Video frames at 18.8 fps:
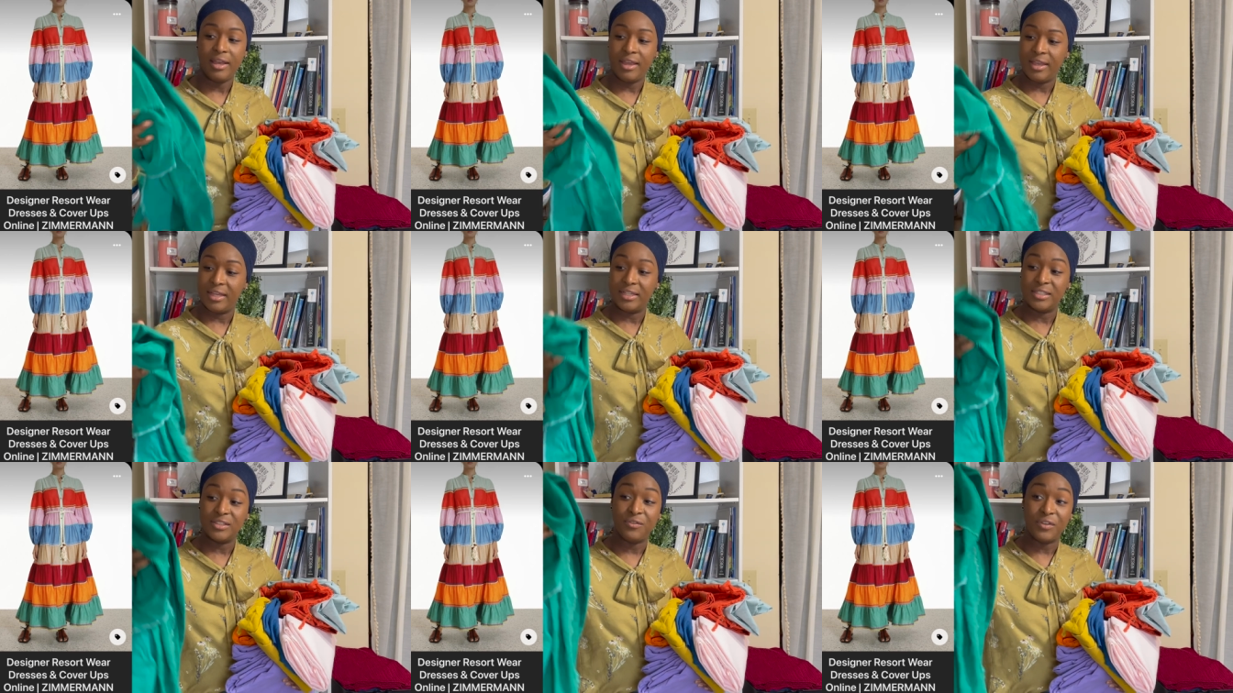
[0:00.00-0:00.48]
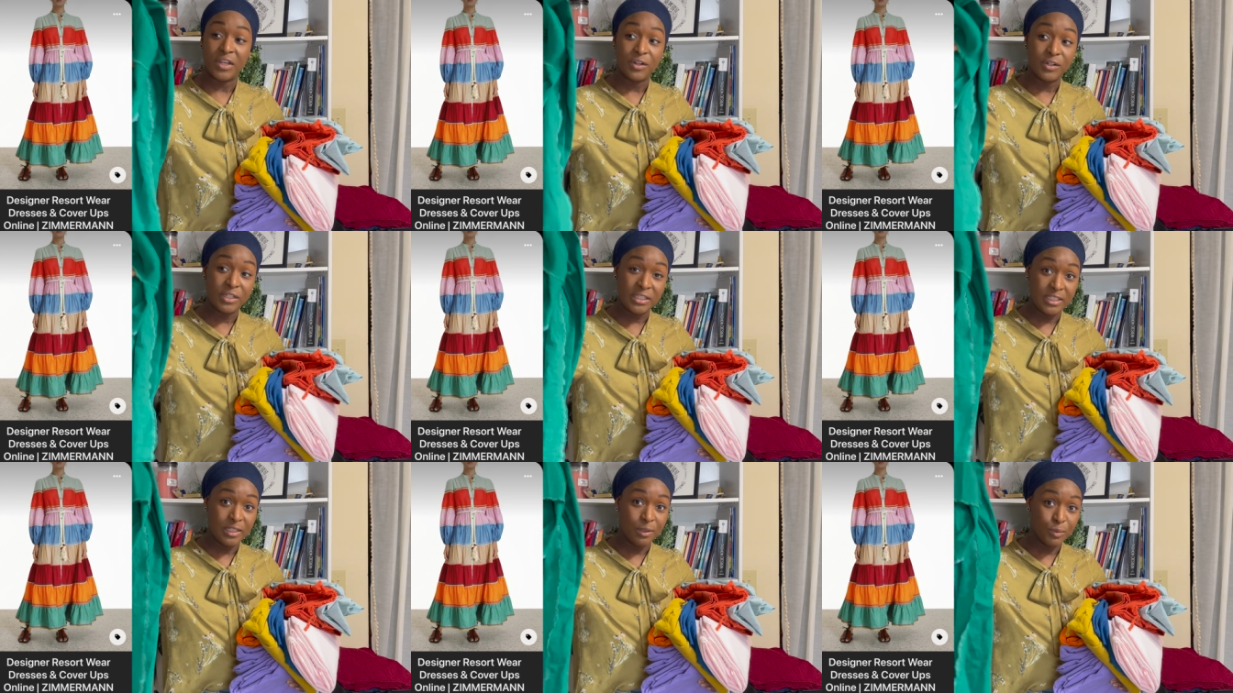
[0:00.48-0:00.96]
is
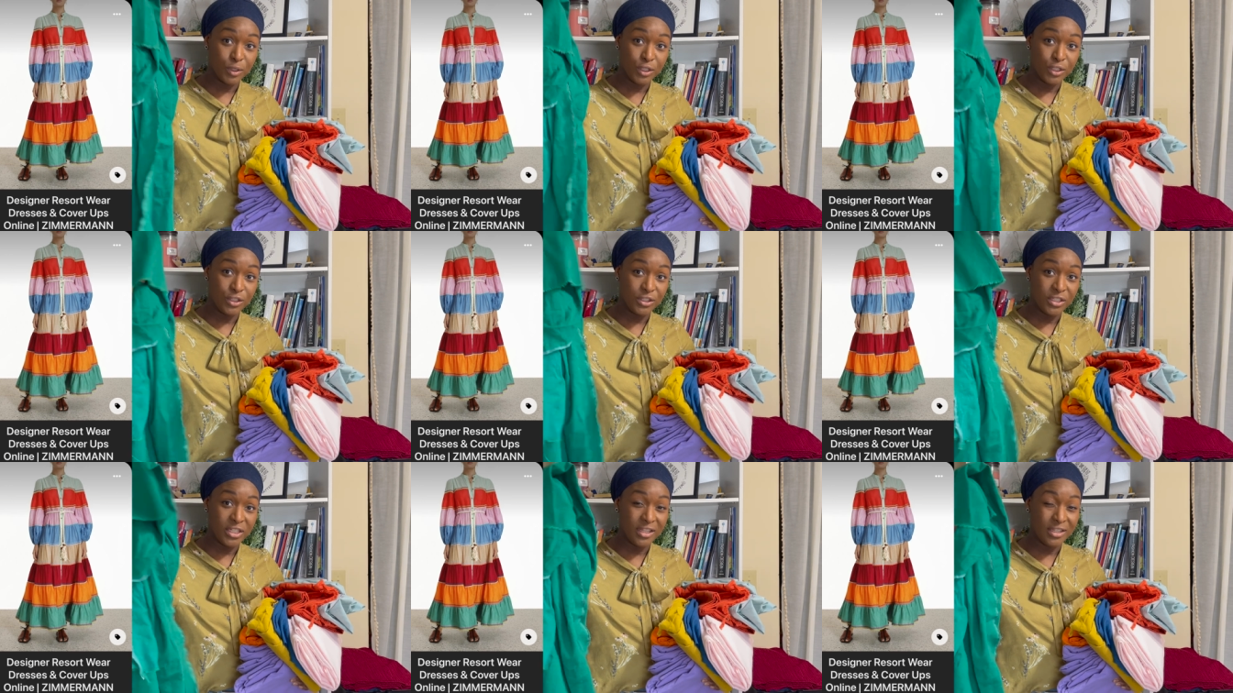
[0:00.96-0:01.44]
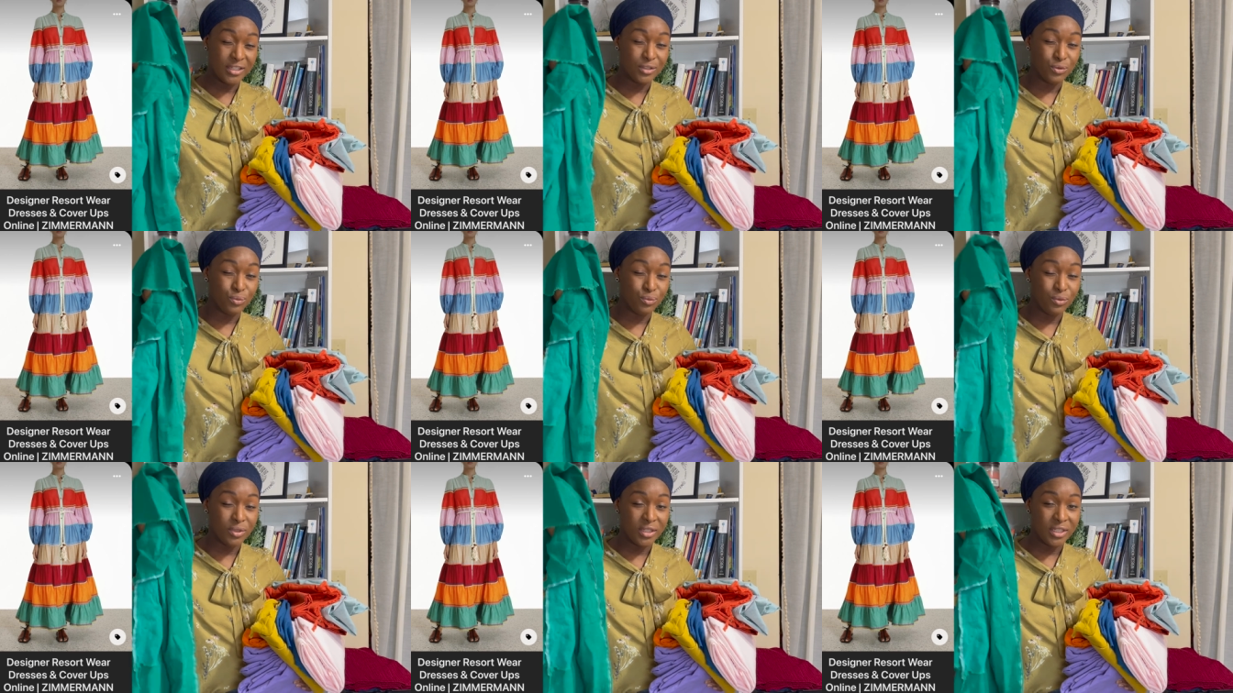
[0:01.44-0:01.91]
very similar to
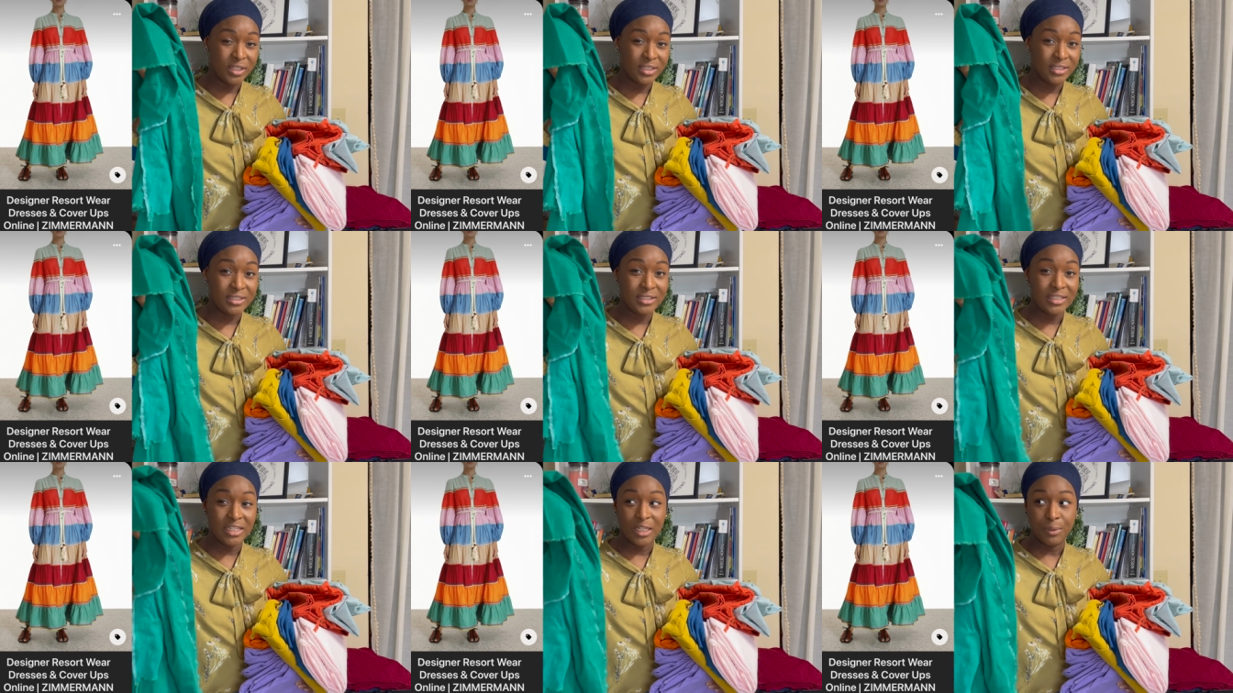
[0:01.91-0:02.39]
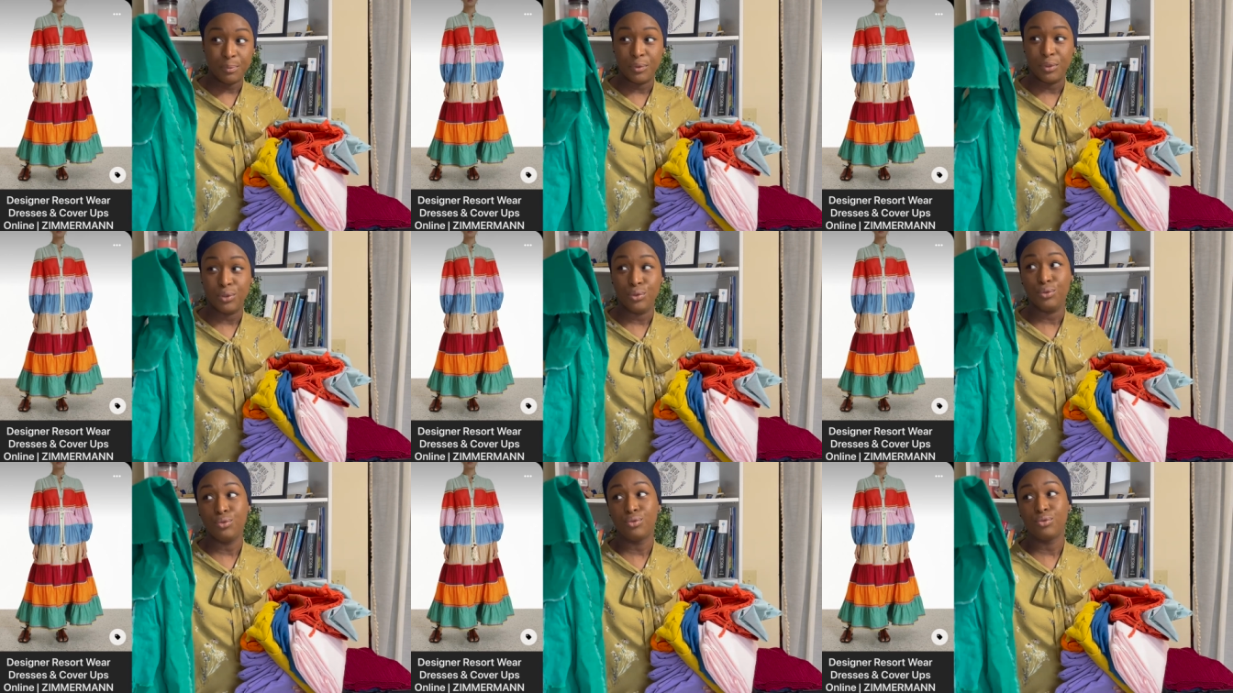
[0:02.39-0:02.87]
this really deep
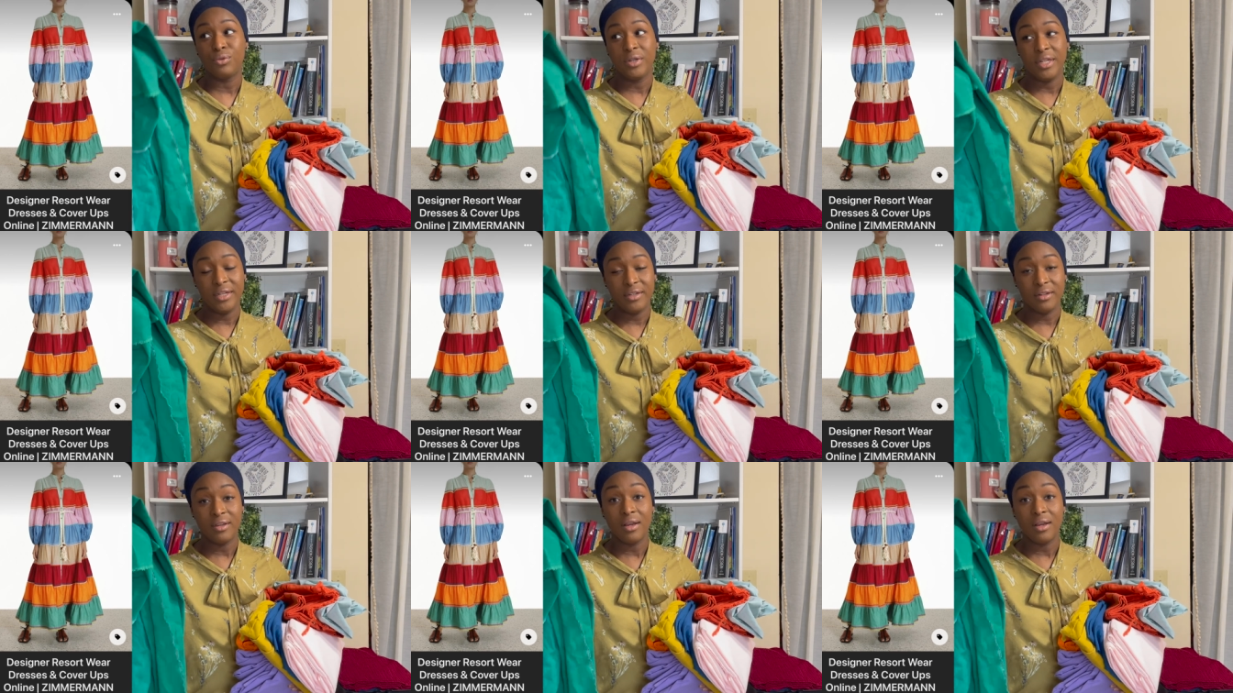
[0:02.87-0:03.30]
green